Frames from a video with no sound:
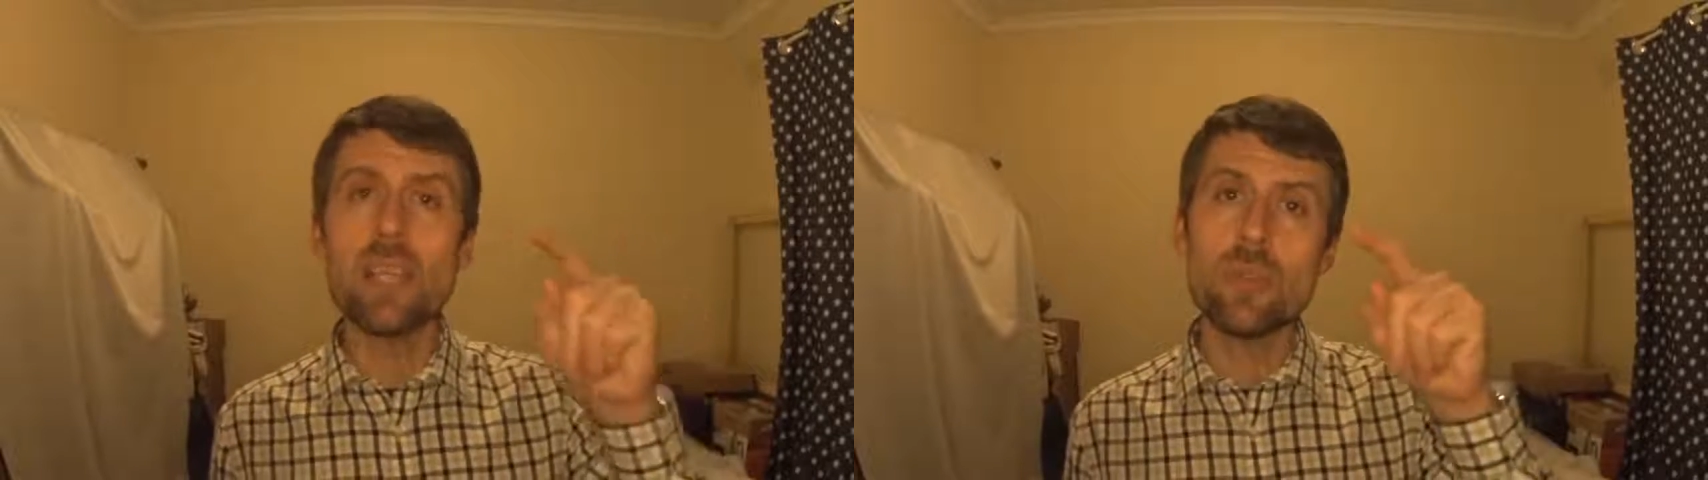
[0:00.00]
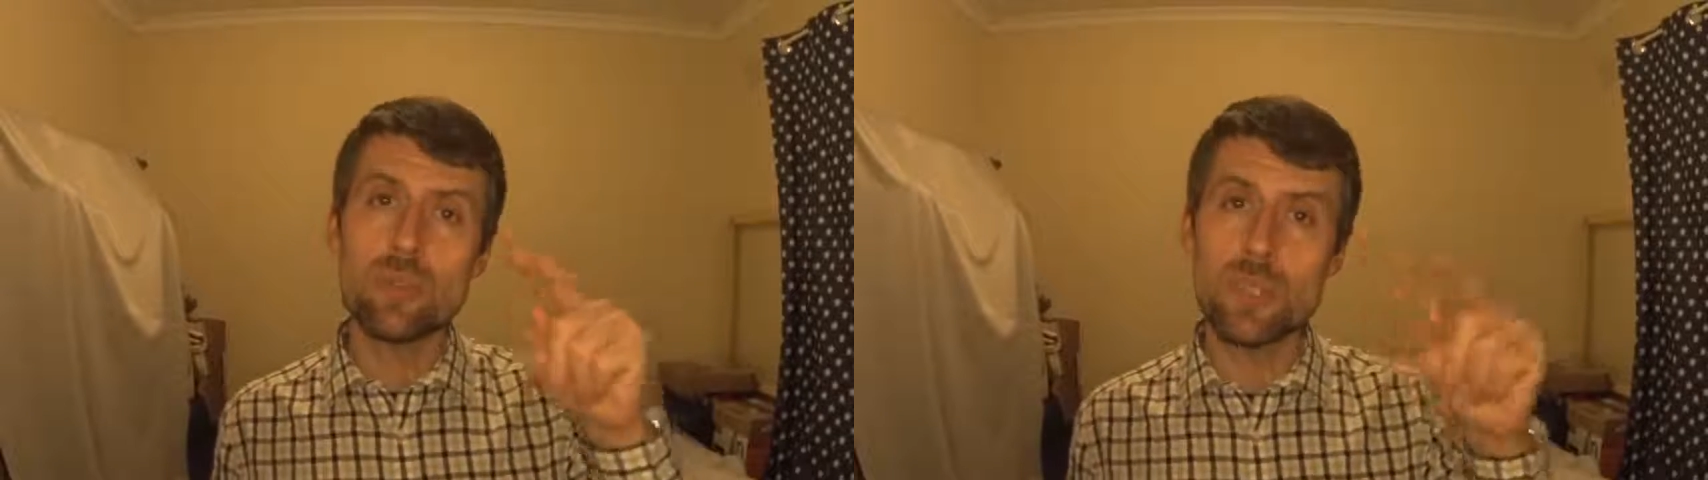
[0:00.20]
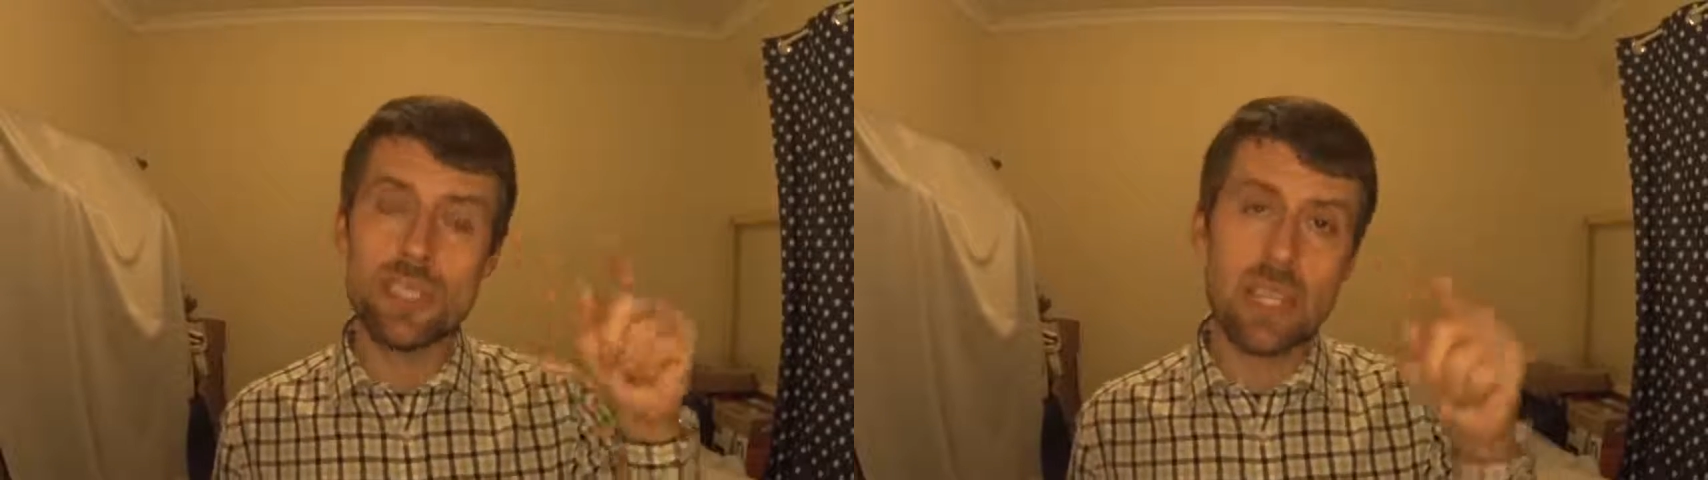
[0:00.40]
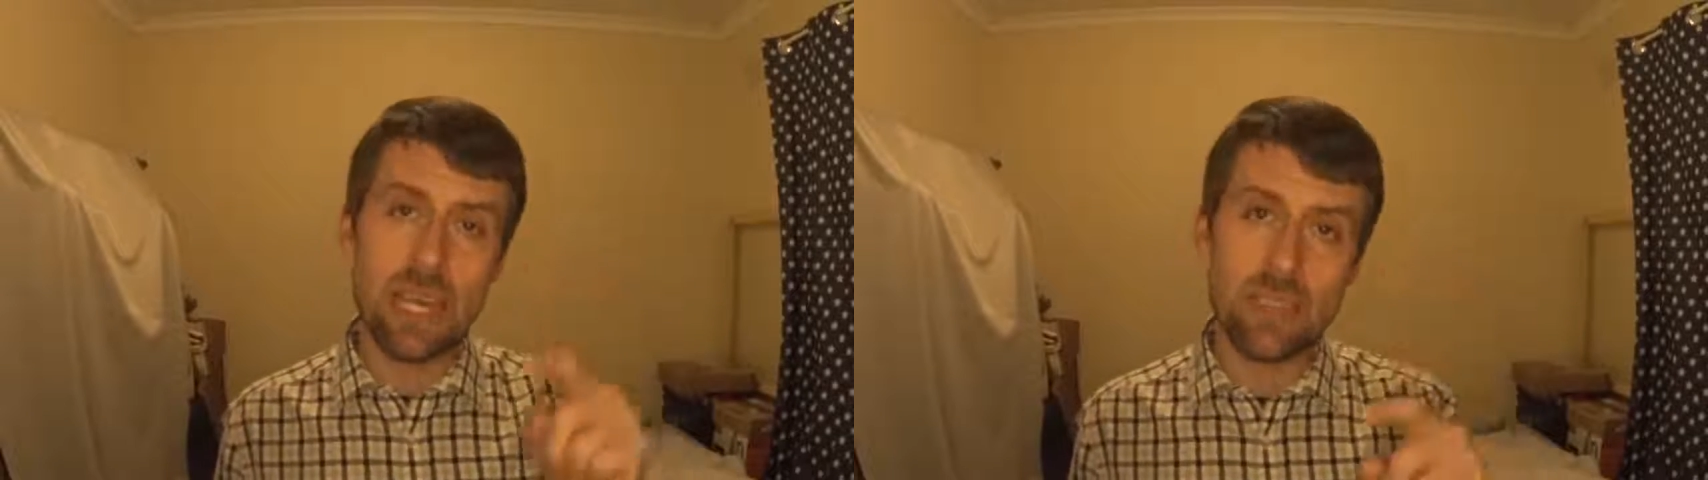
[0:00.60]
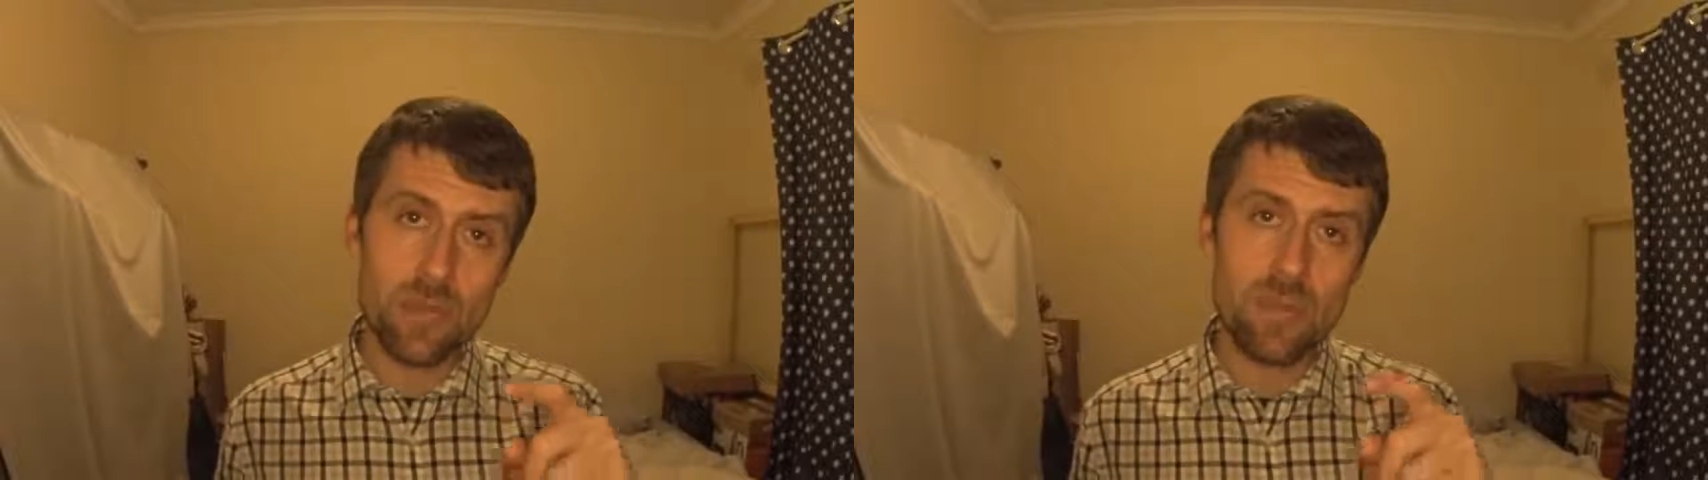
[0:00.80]
to the
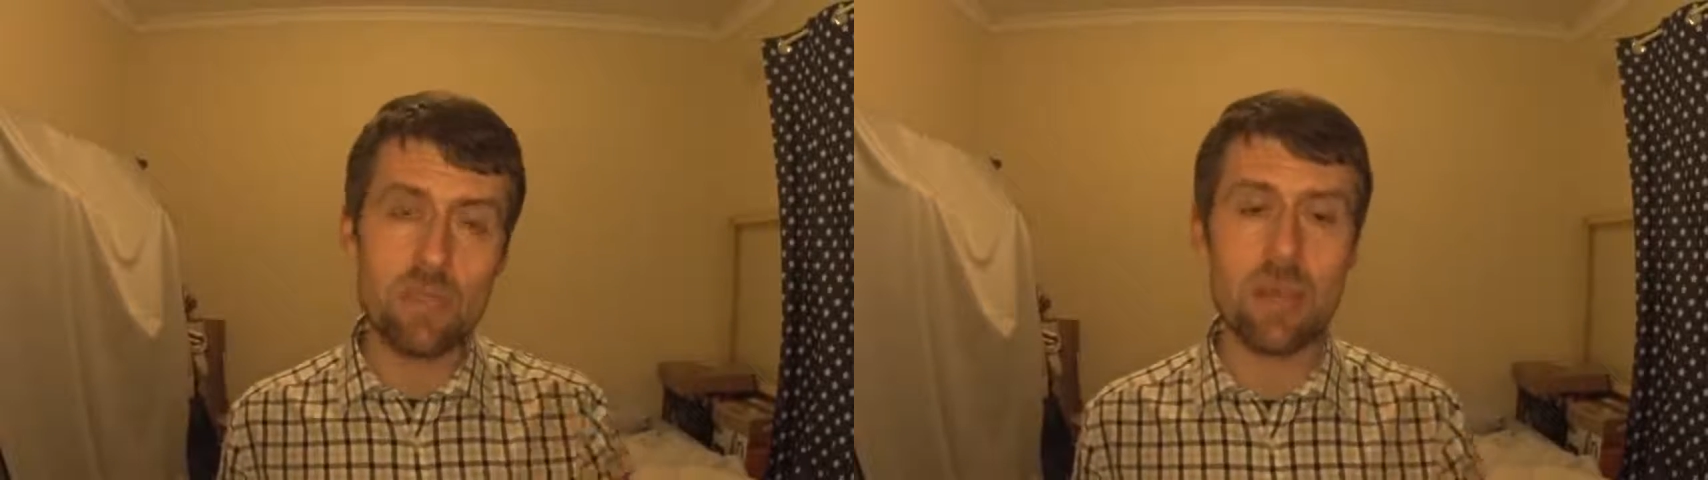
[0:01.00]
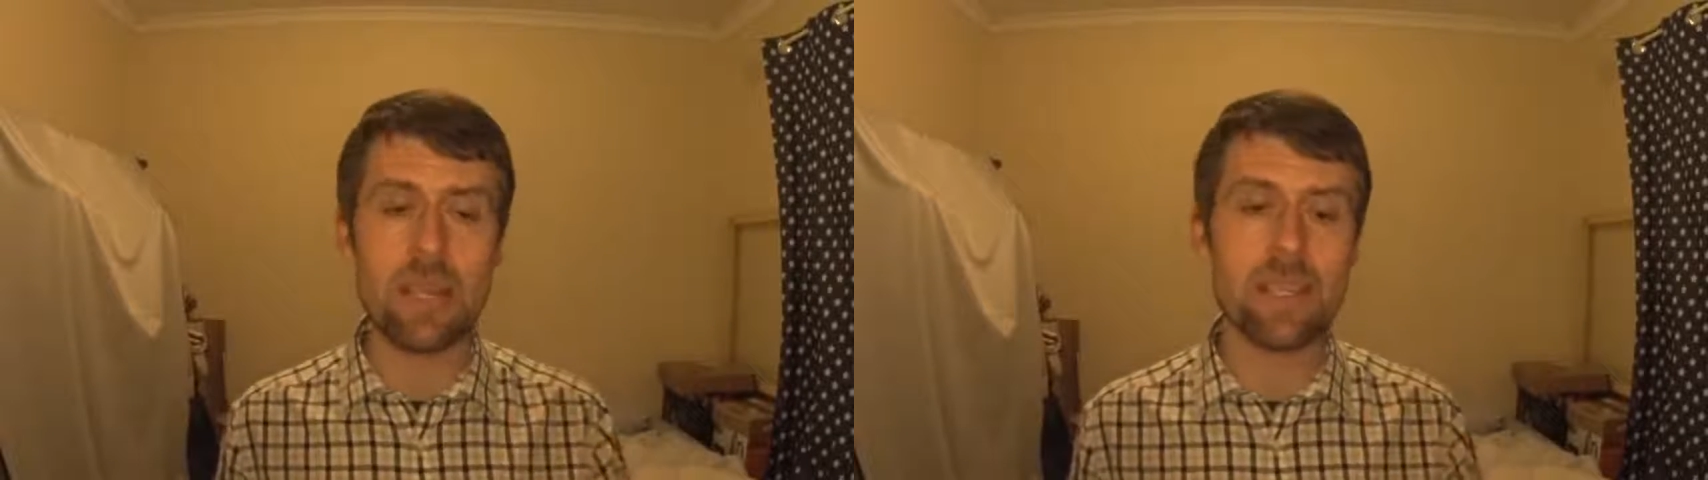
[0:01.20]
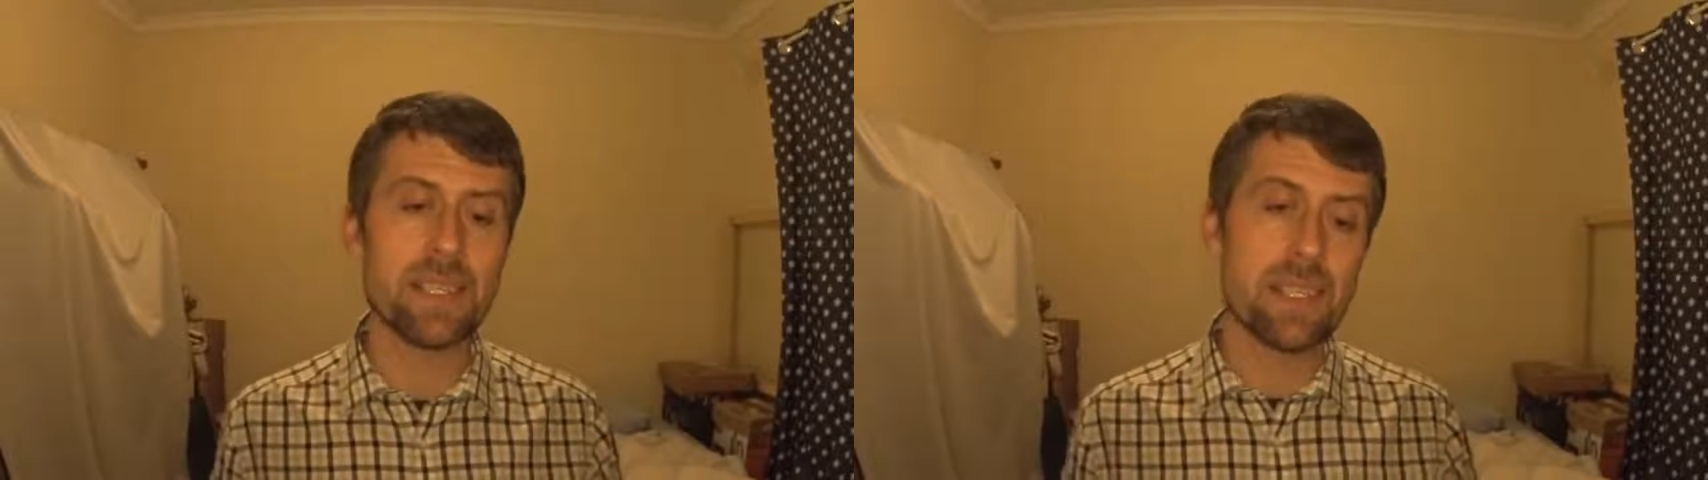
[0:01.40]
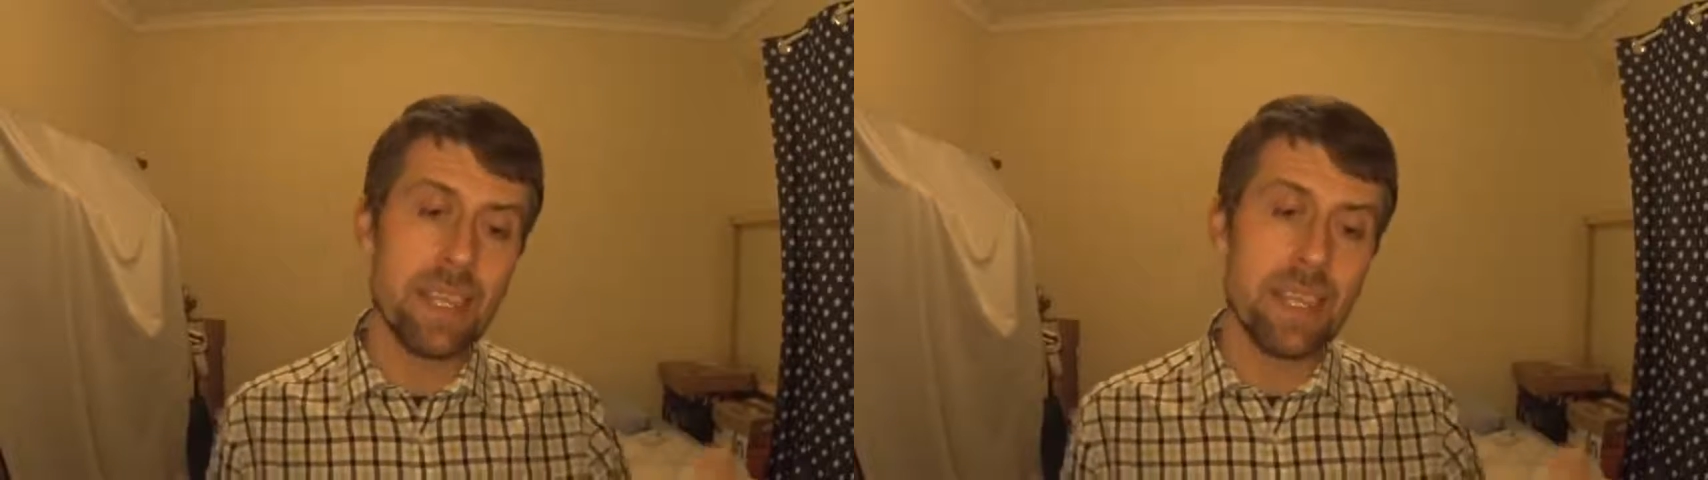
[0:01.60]
size of the market